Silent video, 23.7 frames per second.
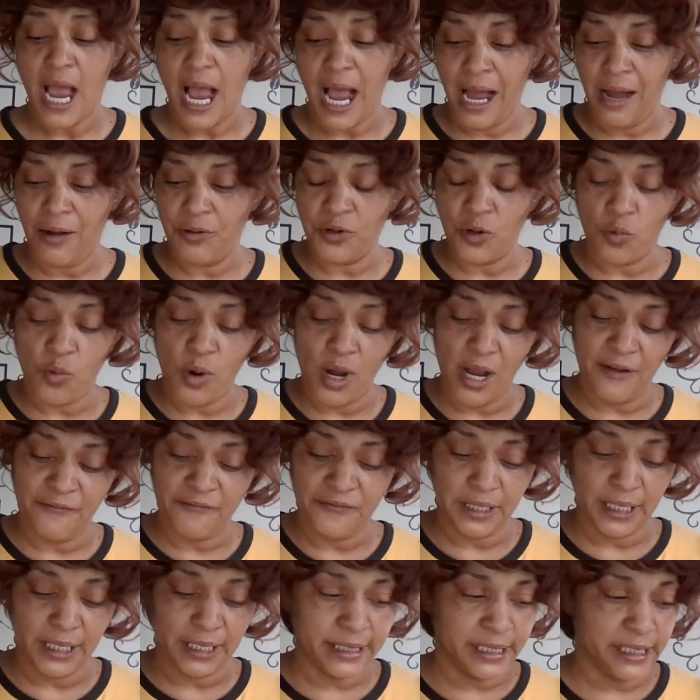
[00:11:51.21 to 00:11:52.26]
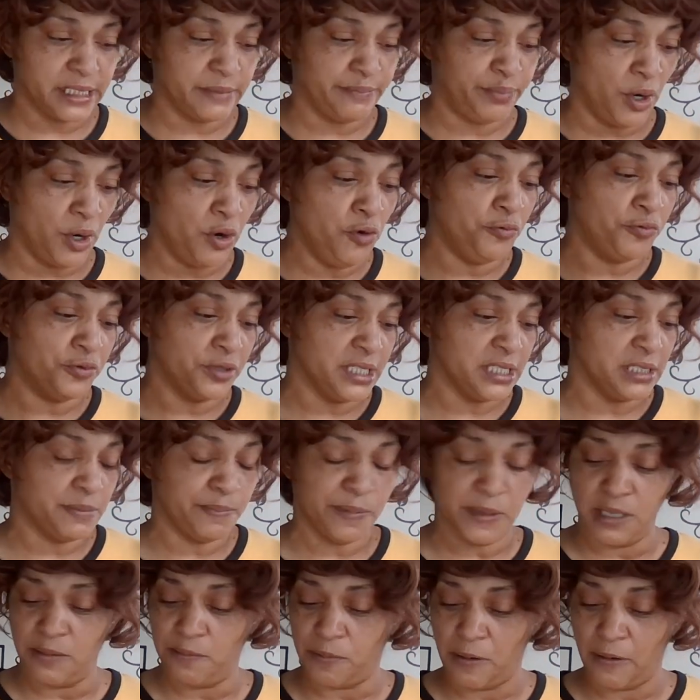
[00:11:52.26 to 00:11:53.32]
I don't know why I feel like it's both of these
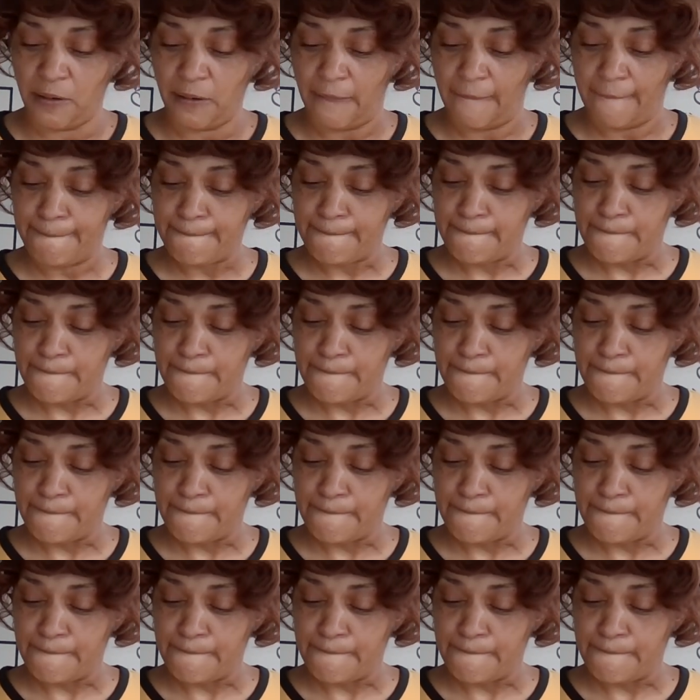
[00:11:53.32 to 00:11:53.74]
people.